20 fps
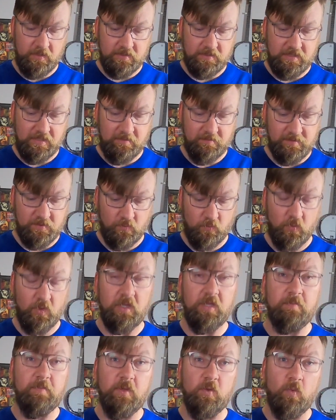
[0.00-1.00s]
seems to
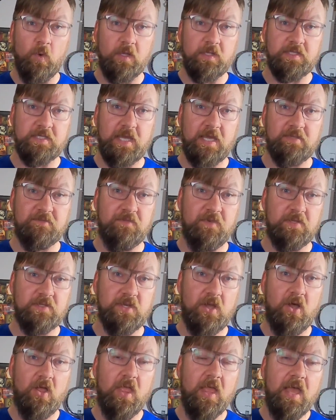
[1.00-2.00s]
really be one size
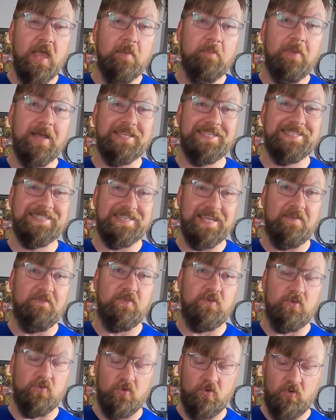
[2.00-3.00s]
fits all. My
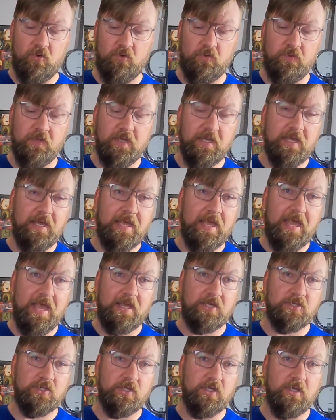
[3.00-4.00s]
7-year-old
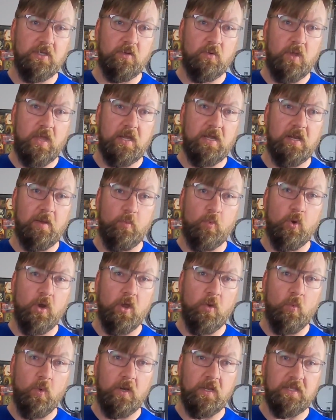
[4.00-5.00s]
actually ended up
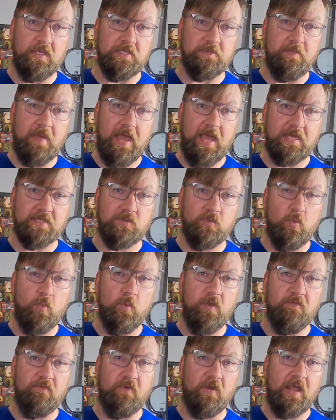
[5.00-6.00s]
wearing one of these masks when
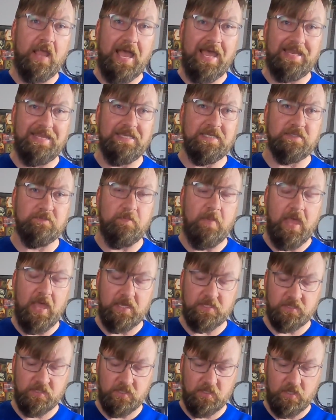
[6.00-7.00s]
we forgot his
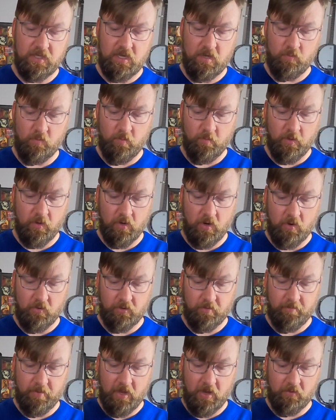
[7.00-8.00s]
mask when we were out
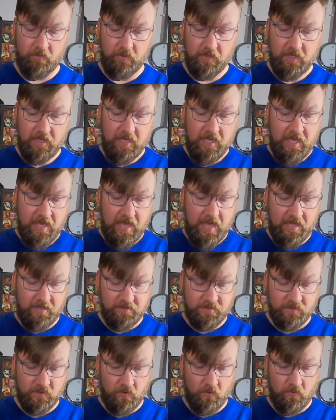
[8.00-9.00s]
and about.
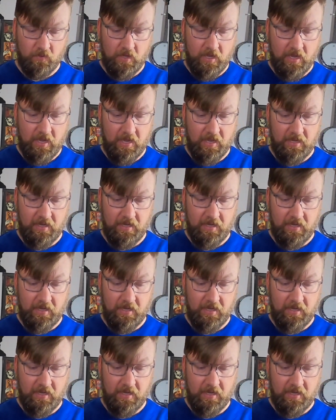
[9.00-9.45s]
And so